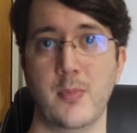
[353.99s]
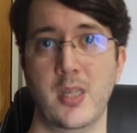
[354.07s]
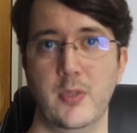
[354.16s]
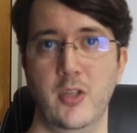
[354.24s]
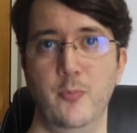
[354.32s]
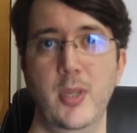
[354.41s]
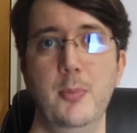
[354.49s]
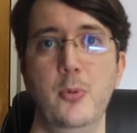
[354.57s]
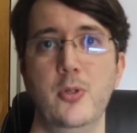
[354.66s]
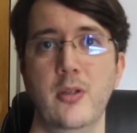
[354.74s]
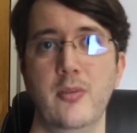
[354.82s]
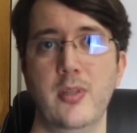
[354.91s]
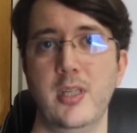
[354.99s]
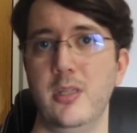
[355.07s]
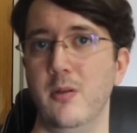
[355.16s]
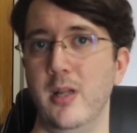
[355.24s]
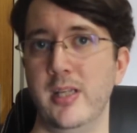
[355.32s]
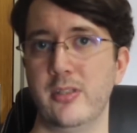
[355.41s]
If people don't think
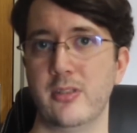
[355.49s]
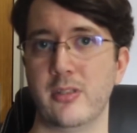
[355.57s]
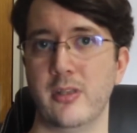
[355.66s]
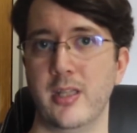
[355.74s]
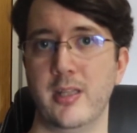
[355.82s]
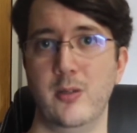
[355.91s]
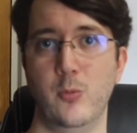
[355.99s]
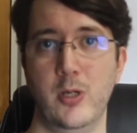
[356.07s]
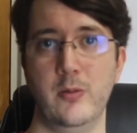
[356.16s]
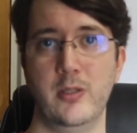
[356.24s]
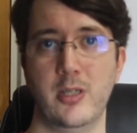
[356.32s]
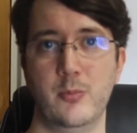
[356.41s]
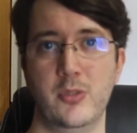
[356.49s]
you listen, then they won't come